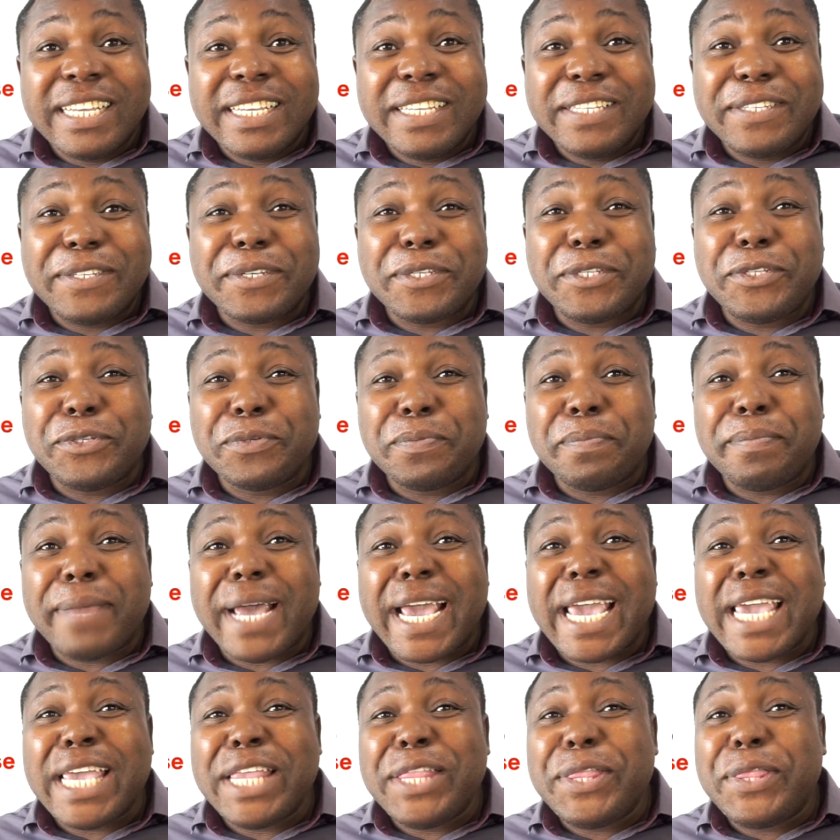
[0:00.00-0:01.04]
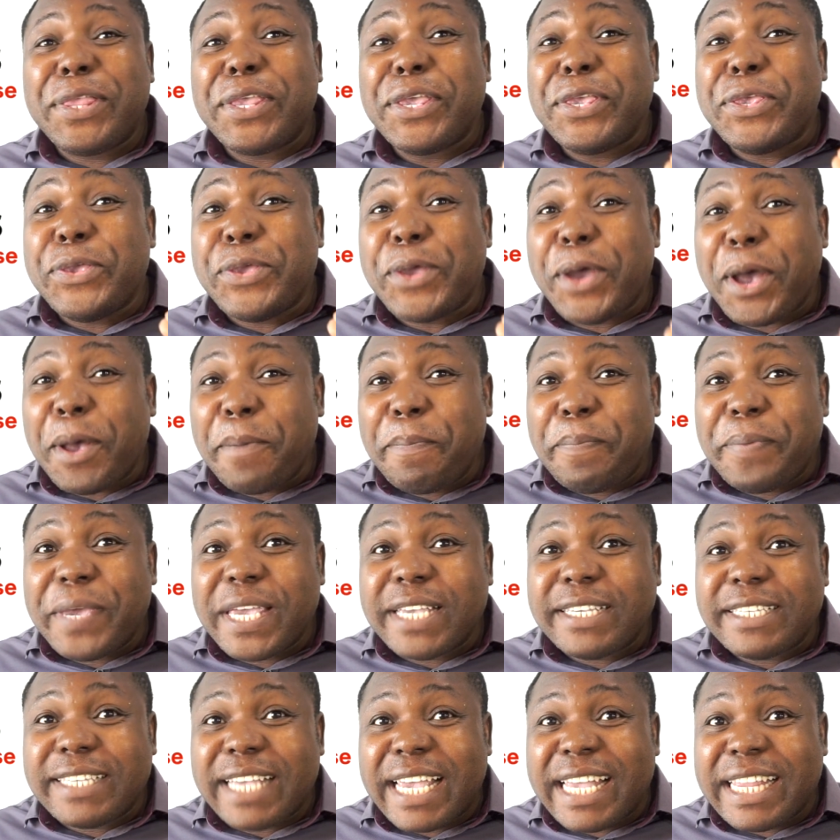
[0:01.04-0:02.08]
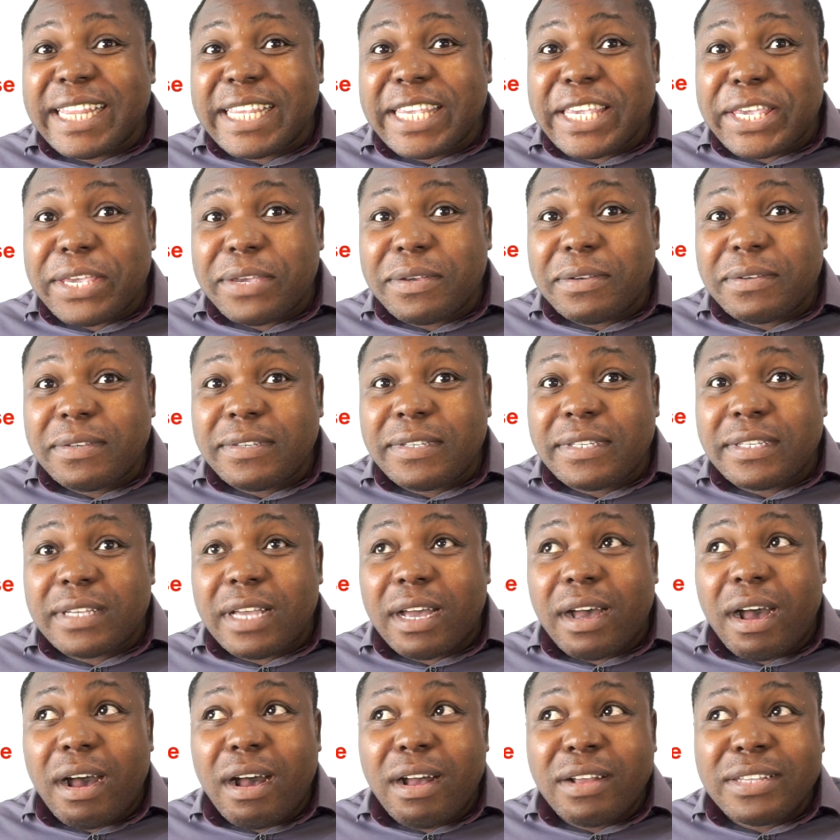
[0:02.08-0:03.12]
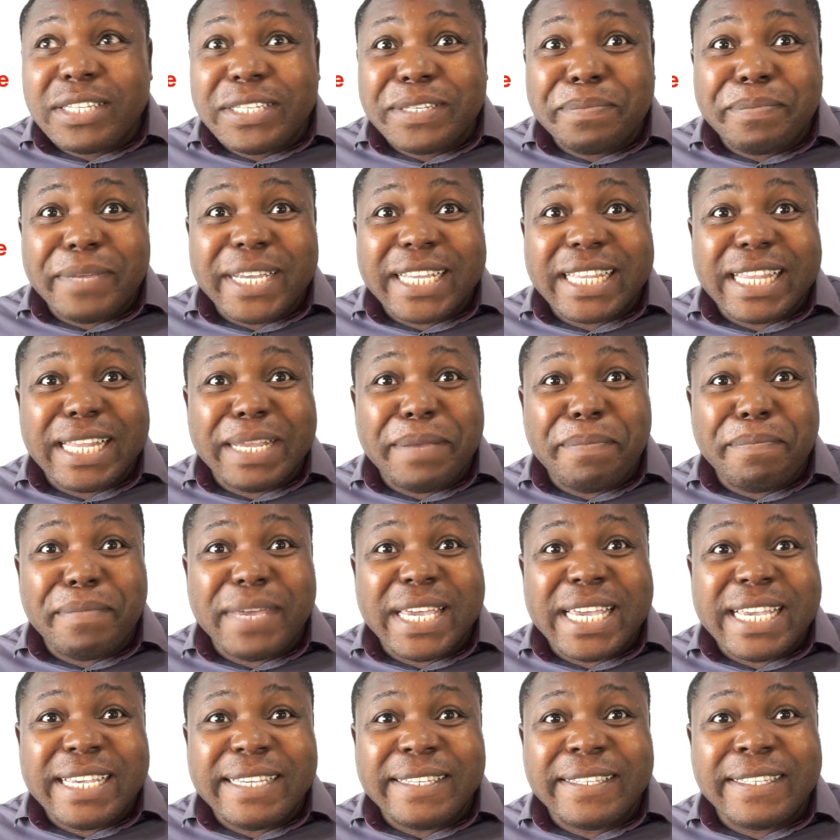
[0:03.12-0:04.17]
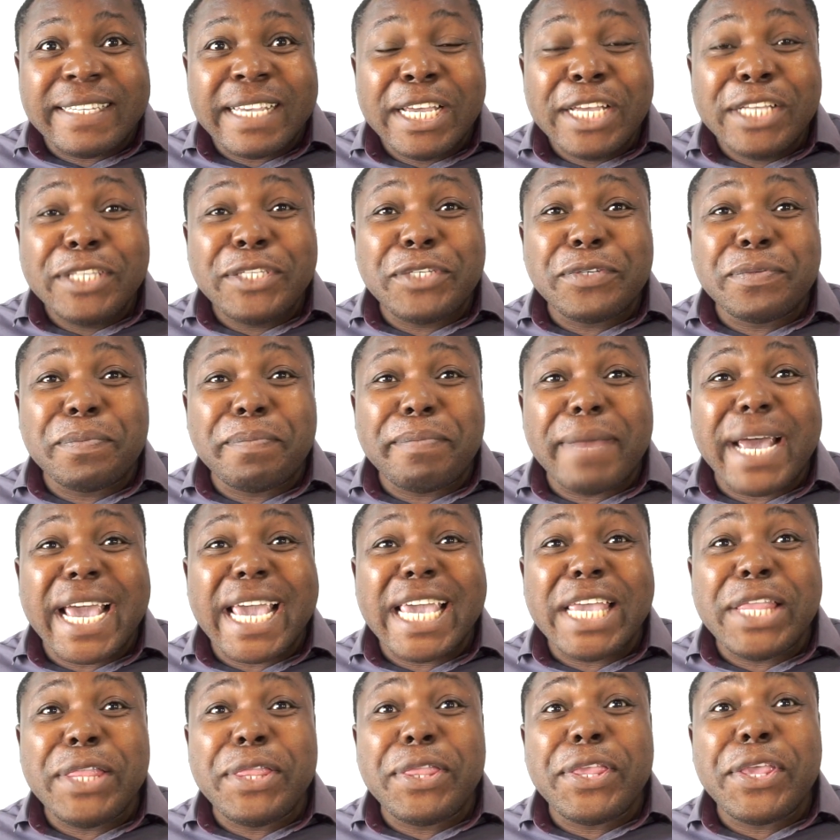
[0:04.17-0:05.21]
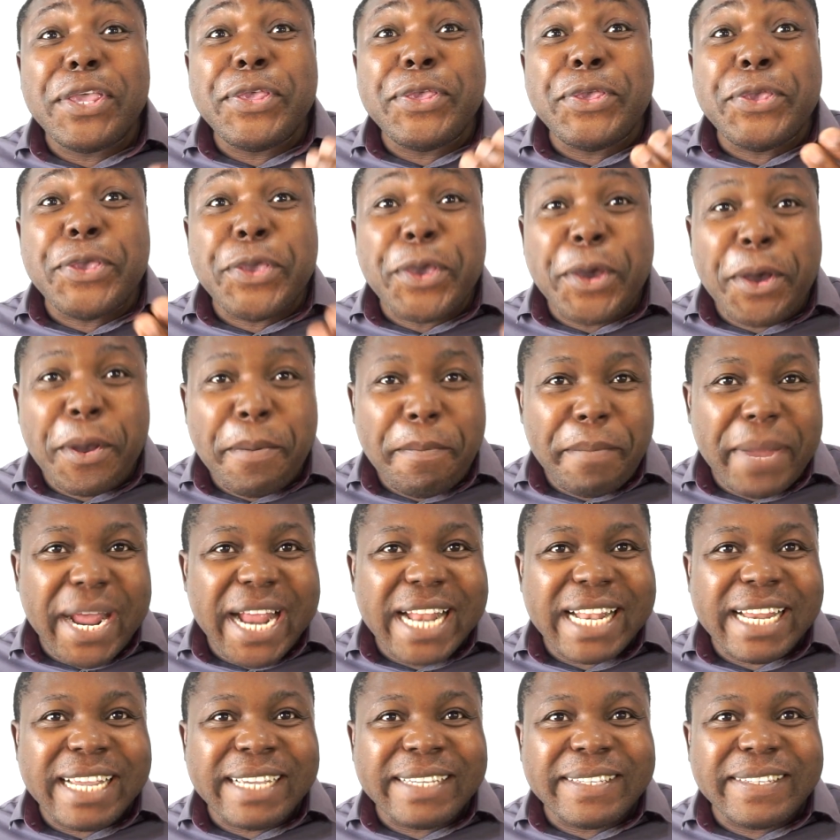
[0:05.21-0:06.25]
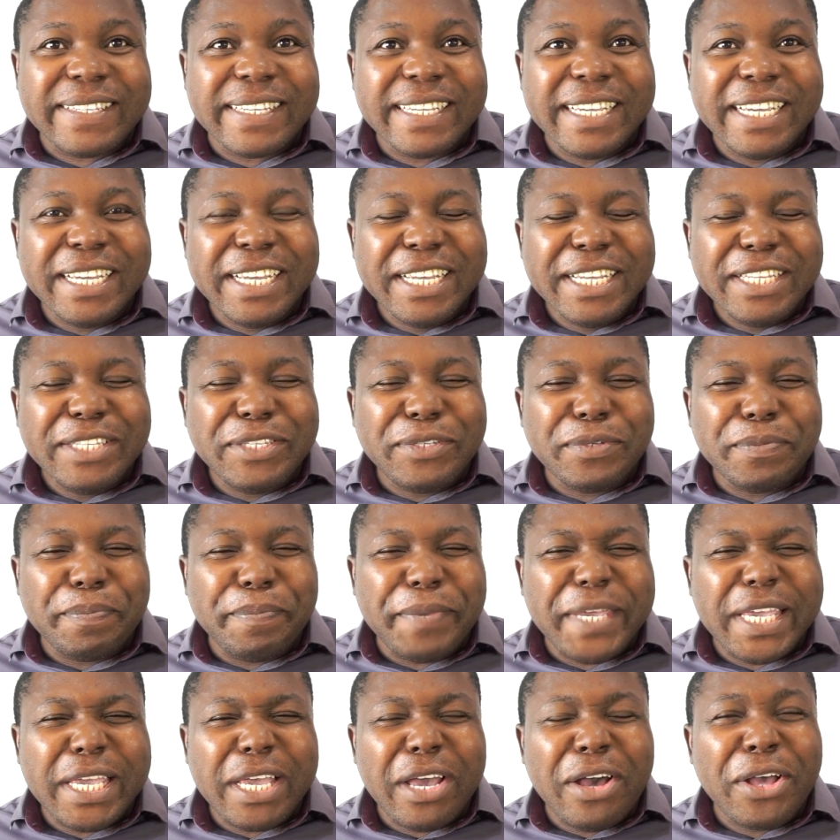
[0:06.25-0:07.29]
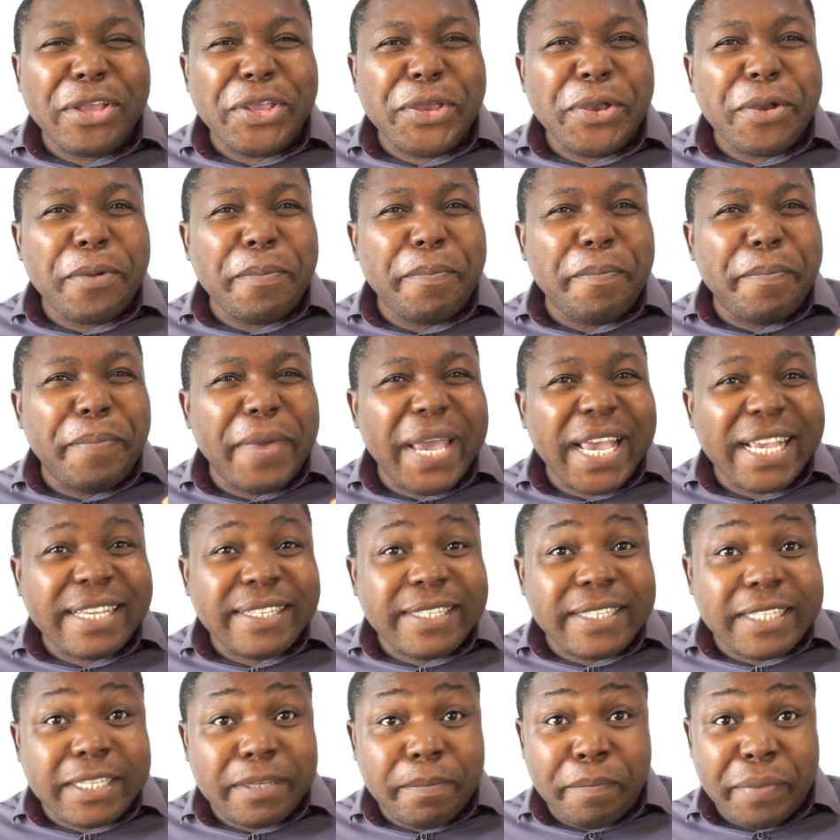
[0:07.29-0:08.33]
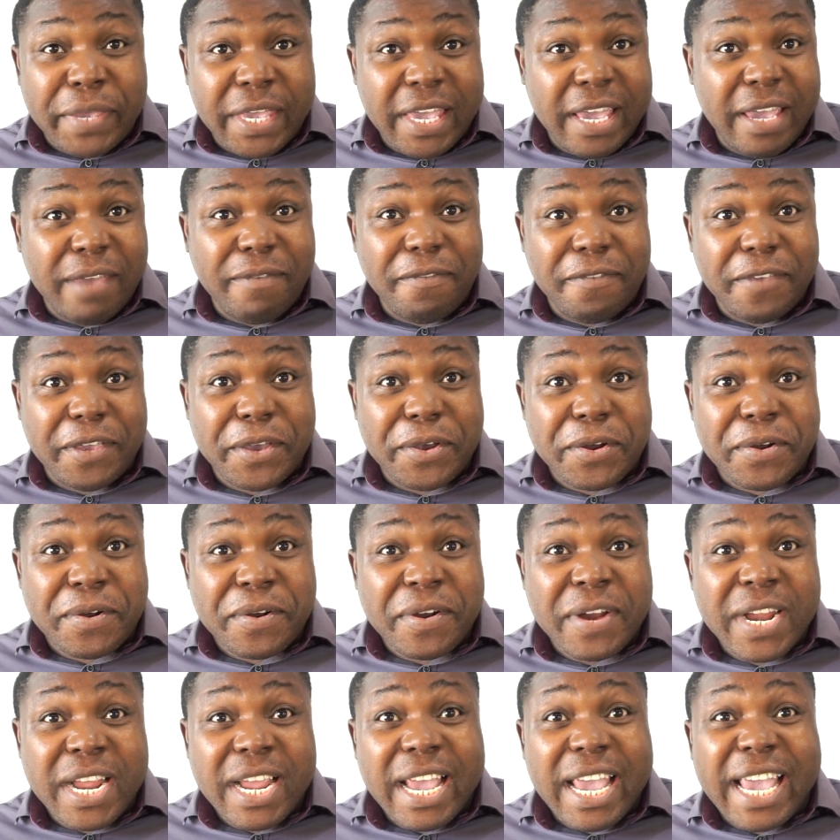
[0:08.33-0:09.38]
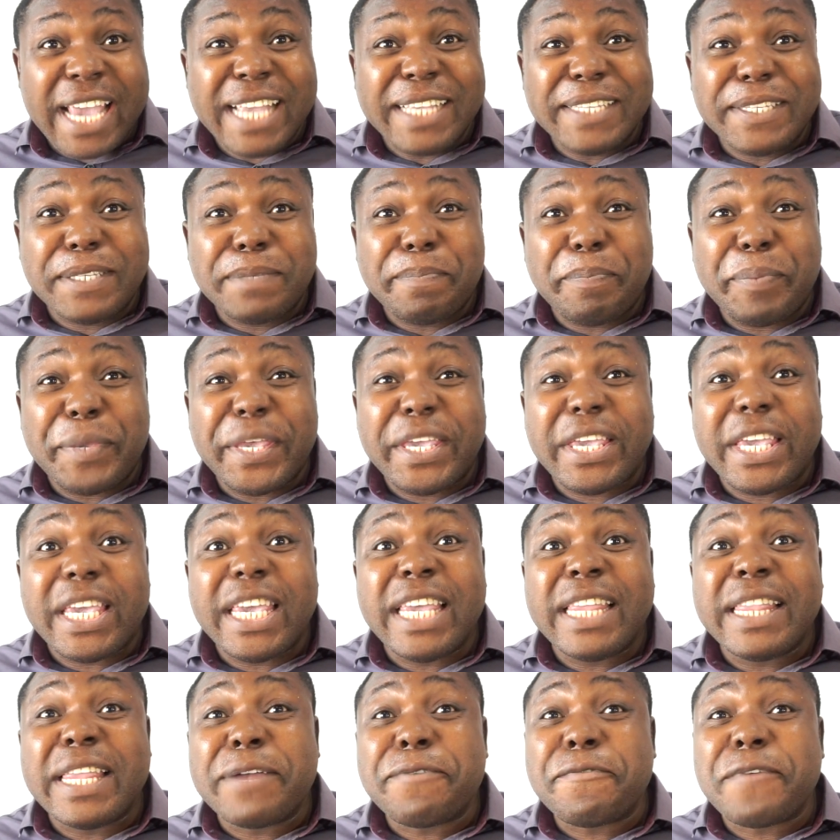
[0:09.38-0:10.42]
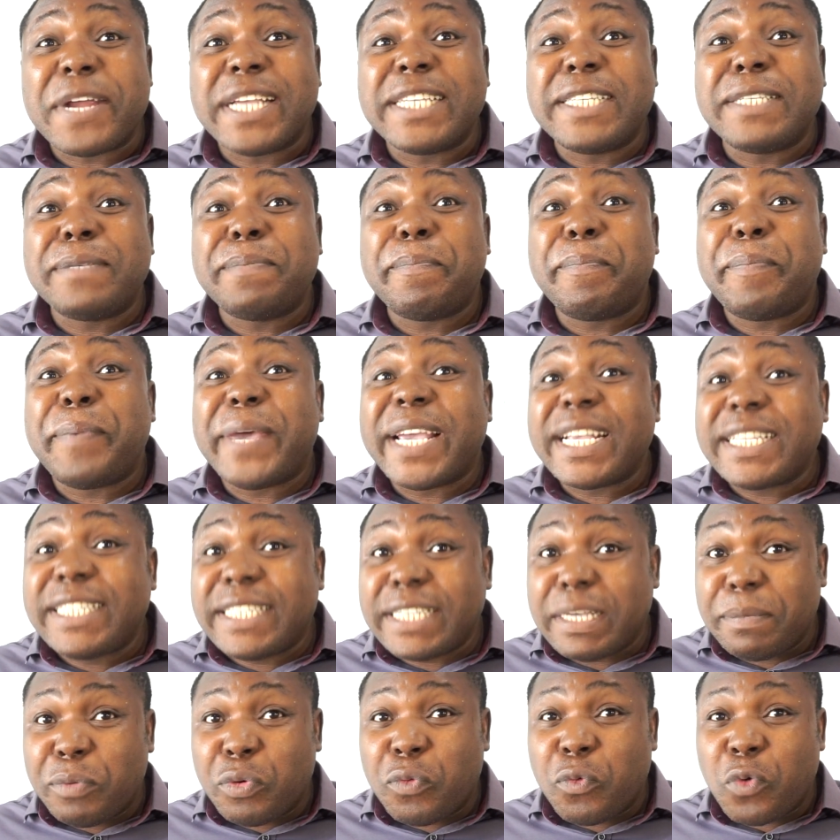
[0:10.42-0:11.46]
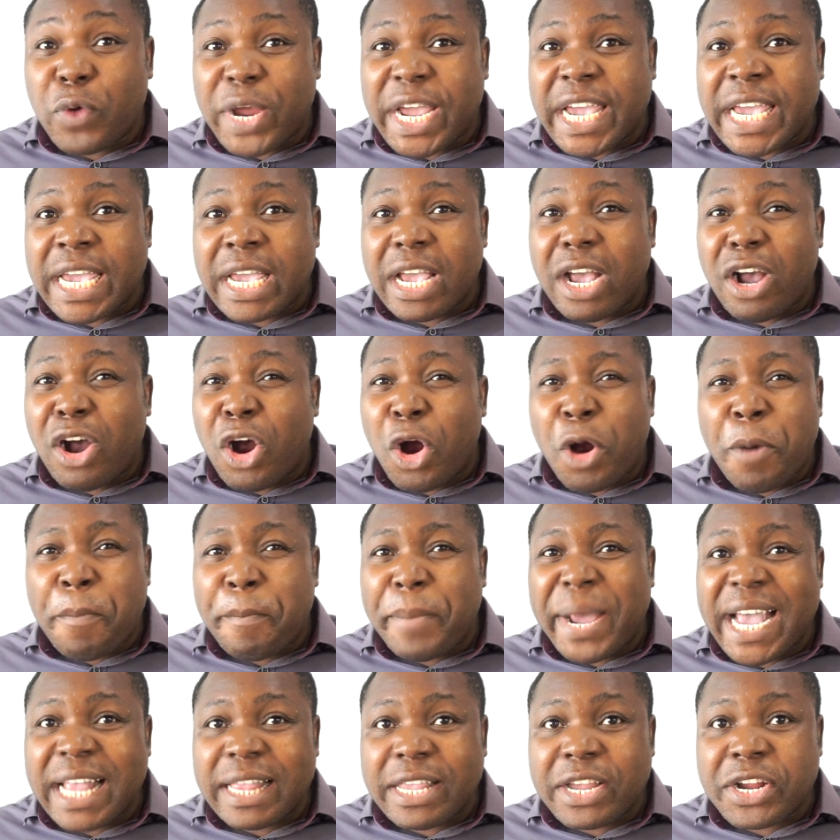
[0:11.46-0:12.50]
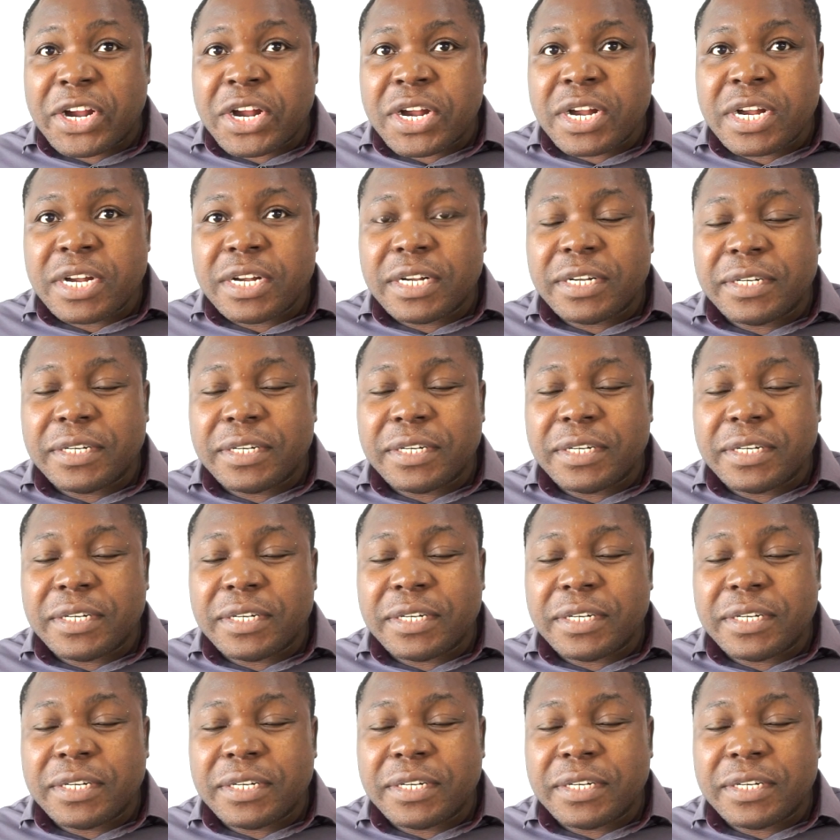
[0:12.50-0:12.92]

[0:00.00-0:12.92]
So to mind your P's and Q's ultimately means to mind your manners, to be on your best behavior and speak in a respectable way or manner.